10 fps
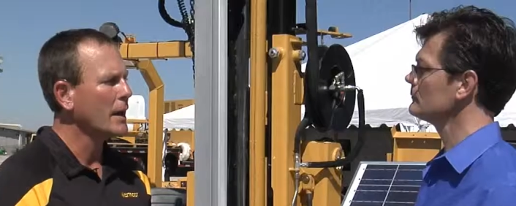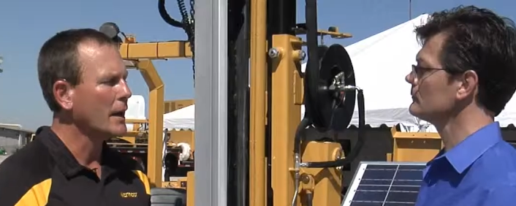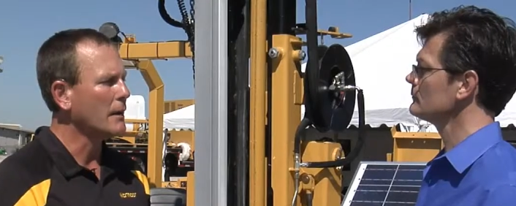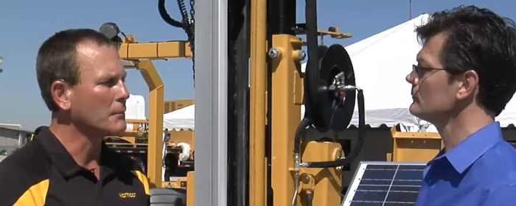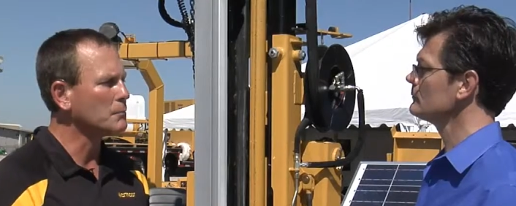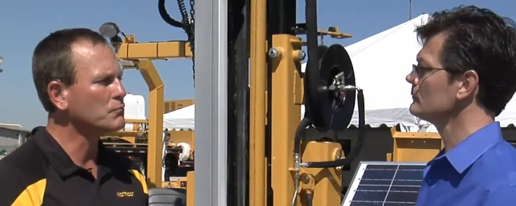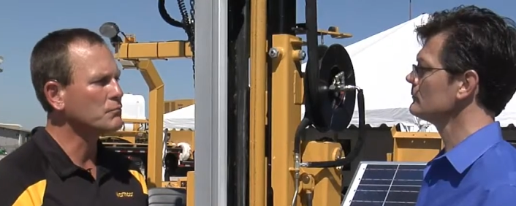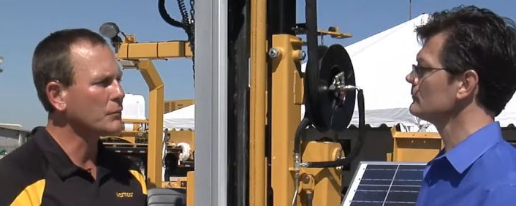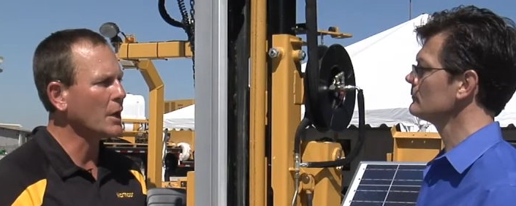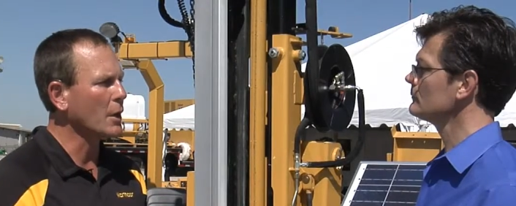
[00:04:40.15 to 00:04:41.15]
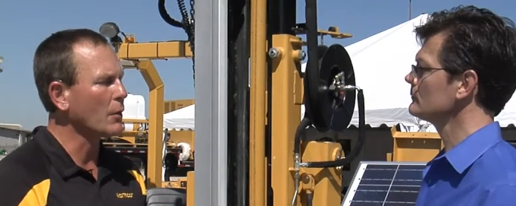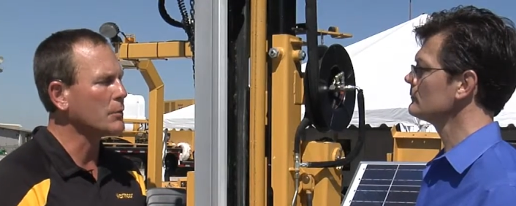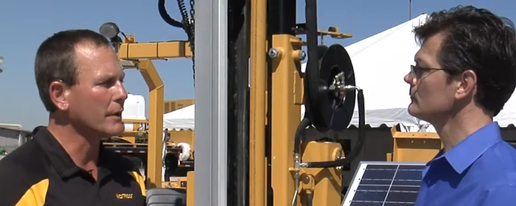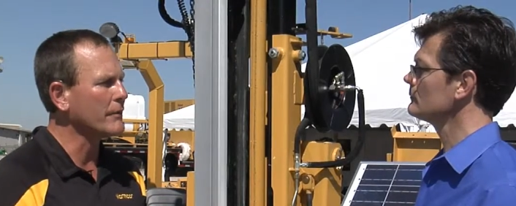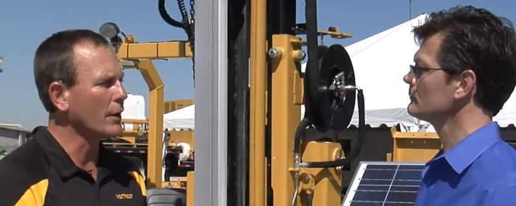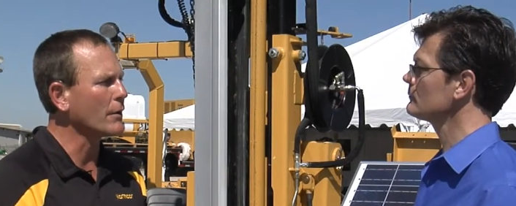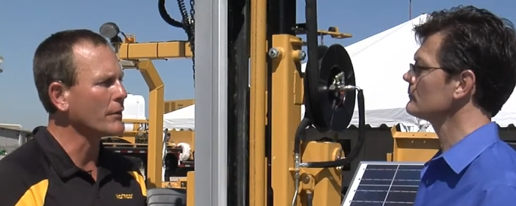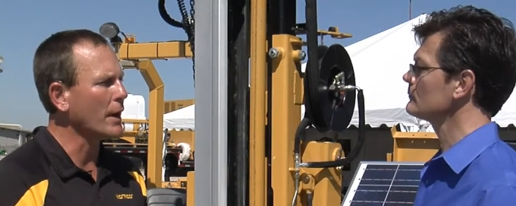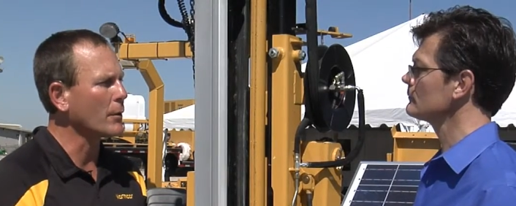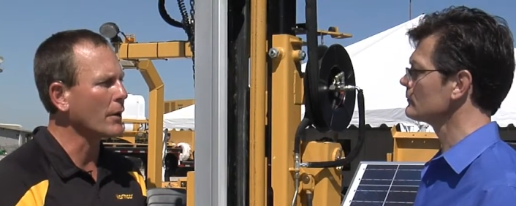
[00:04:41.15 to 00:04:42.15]
Speaker 1: um, you know, can
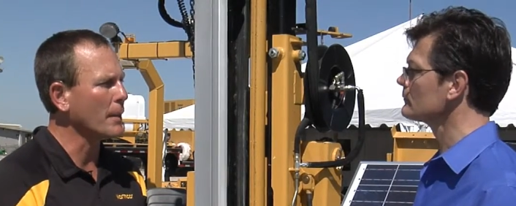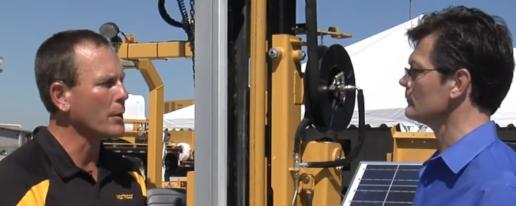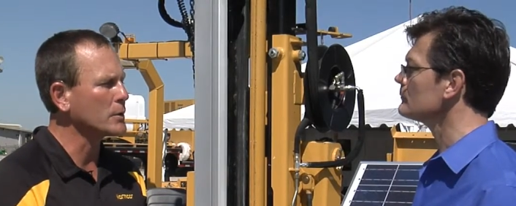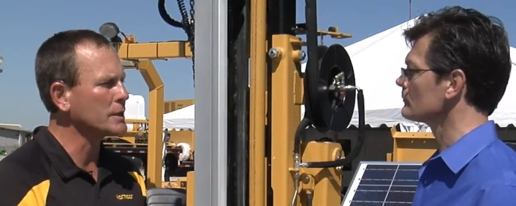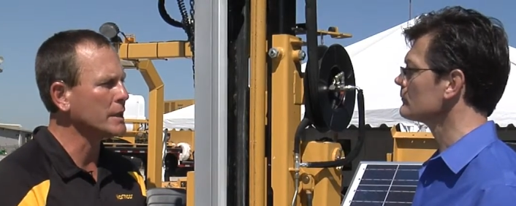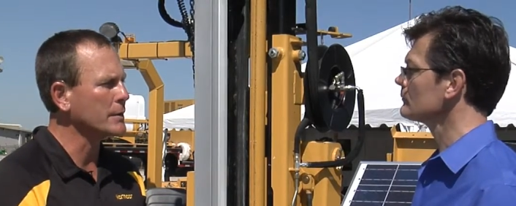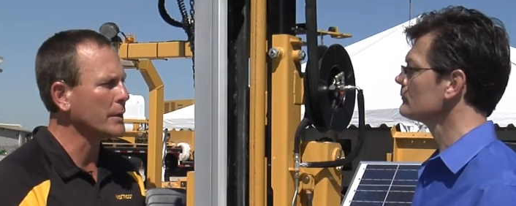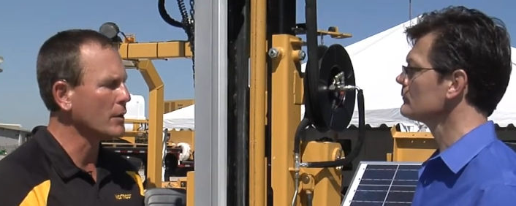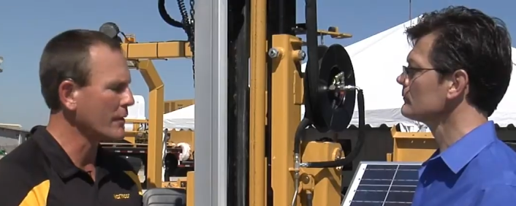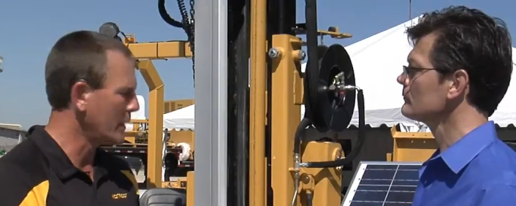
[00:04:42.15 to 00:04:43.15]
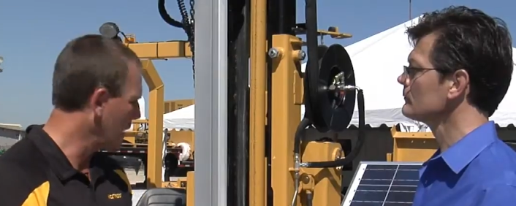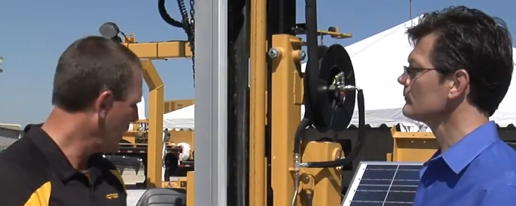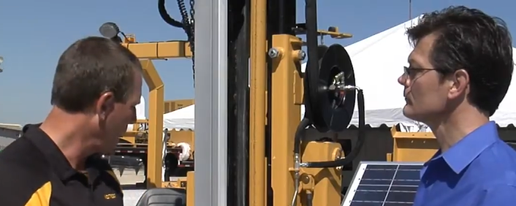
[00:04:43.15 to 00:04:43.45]
verify where that post needs to be driven.